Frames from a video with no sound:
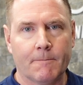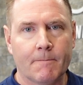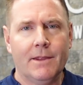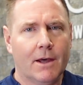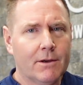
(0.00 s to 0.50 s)

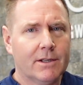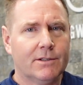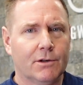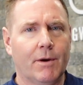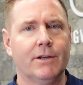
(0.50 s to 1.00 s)
And the other
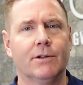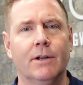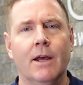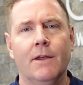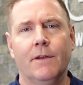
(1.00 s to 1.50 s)

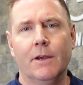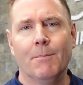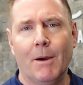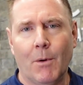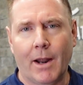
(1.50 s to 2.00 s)
consideration that you
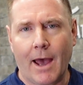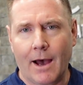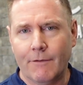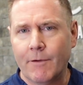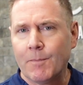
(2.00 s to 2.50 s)
might want to
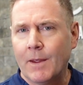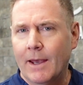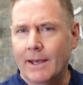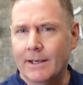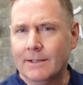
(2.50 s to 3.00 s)
have
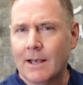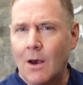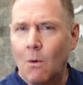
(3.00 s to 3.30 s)
is,